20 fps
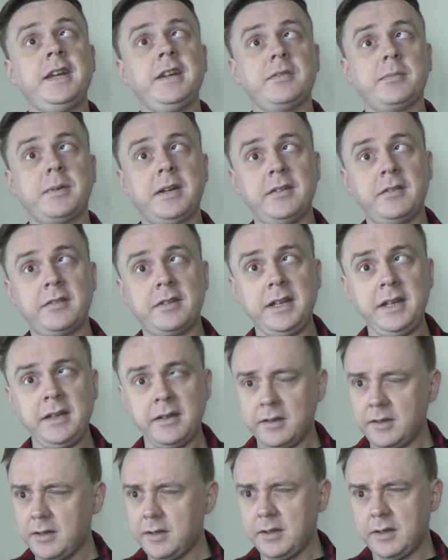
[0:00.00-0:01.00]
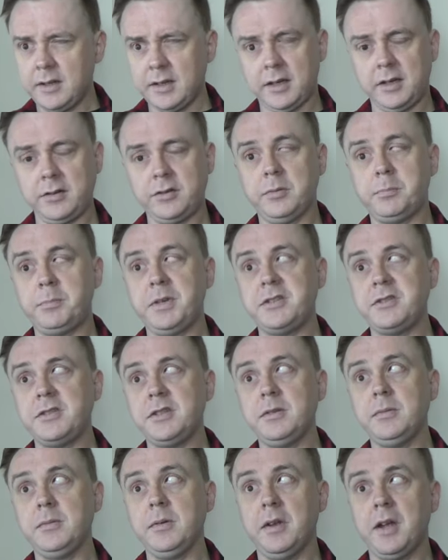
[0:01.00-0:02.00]
next Wednesday, I shall bid
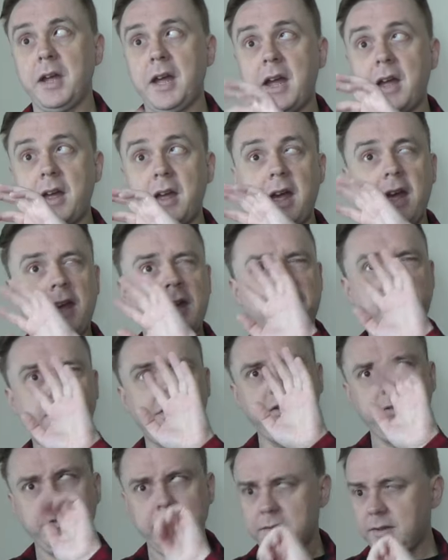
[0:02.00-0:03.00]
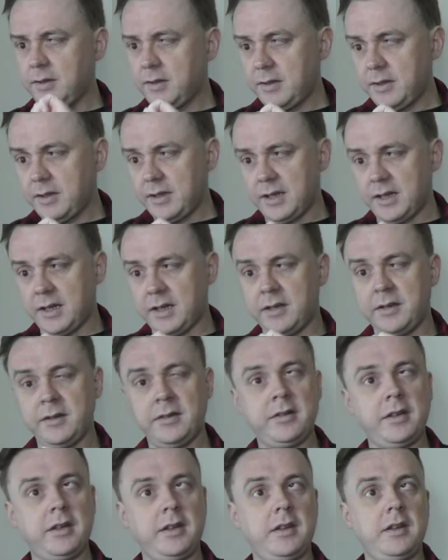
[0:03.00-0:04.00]
you adieu
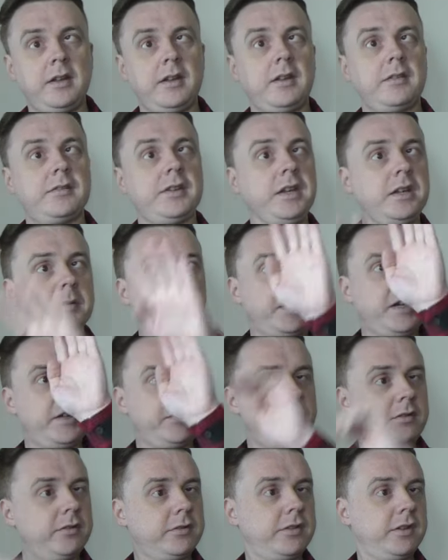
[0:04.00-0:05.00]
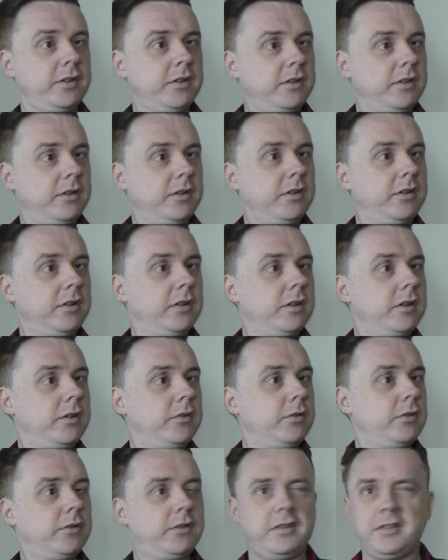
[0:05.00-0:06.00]
and say goodbye, daughter. Bye,
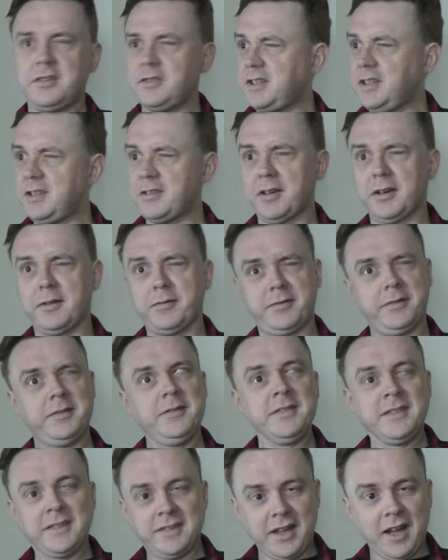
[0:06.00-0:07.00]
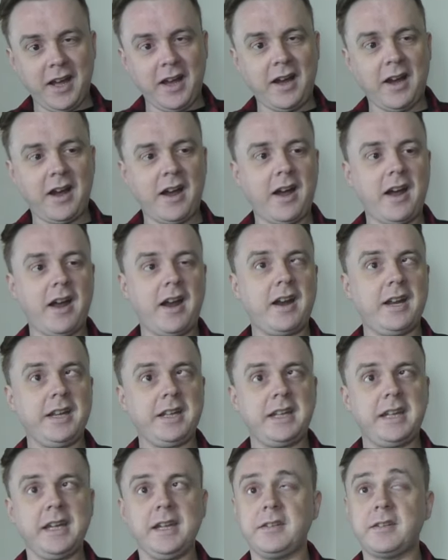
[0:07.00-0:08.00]
daughter. She's off. All
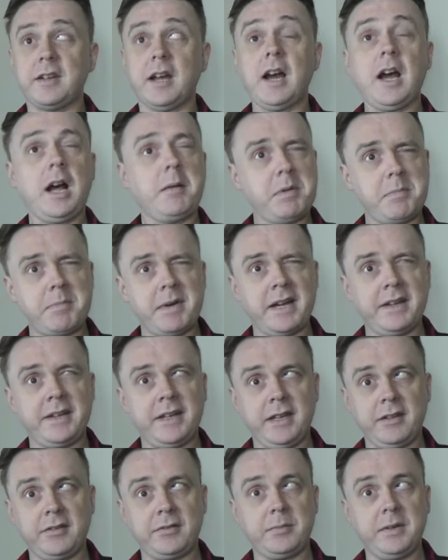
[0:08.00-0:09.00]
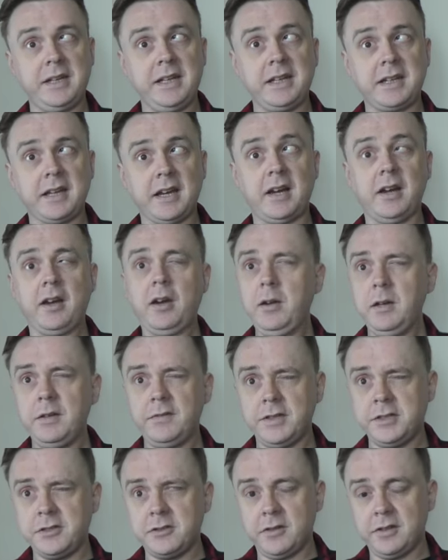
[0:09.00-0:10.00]
right, kids. I'll be back next week. I hope
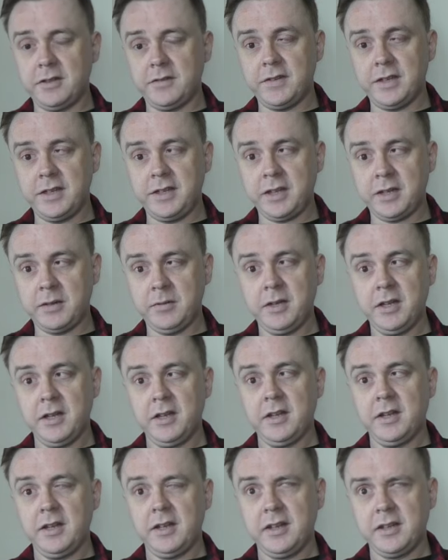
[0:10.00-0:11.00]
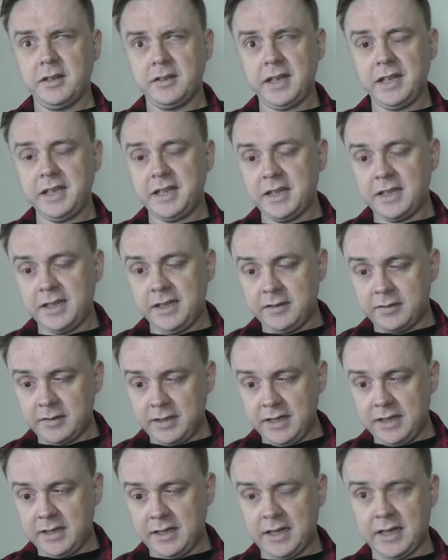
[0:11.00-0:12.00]
you've enjoyed the video. Take it
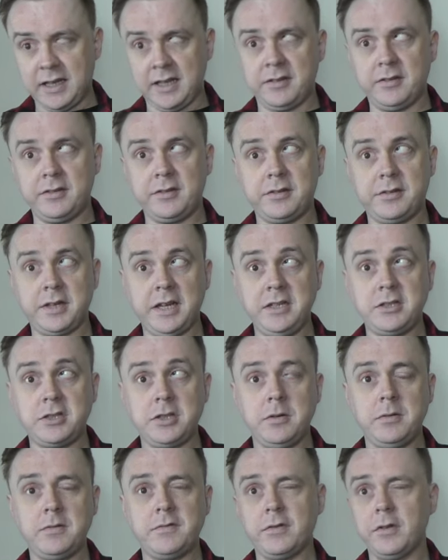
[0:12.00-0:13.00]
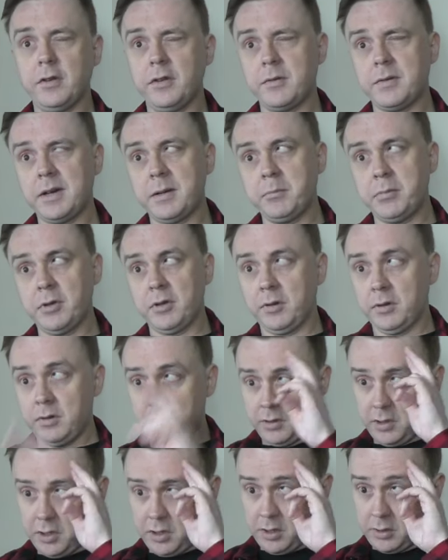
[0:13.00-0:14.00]
easy and stay tuned for another ramble.
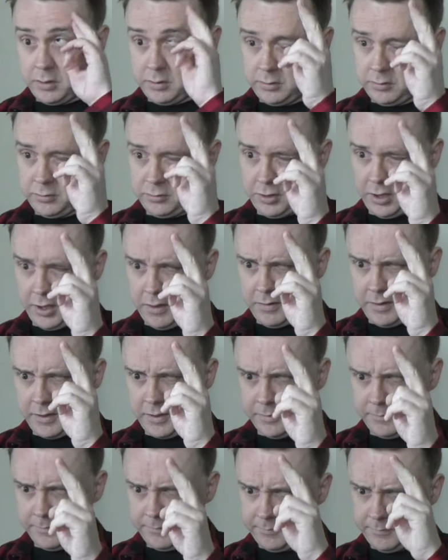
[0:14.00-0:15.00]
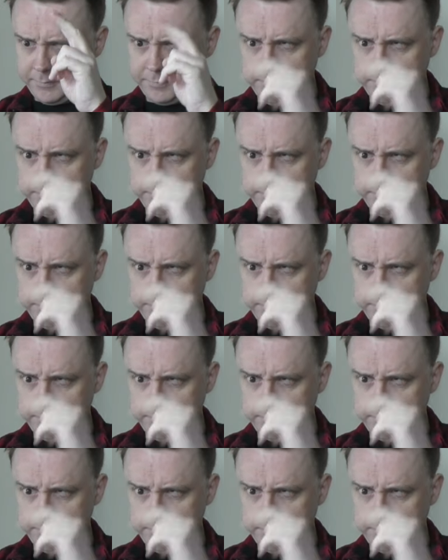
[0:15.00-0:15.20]
ta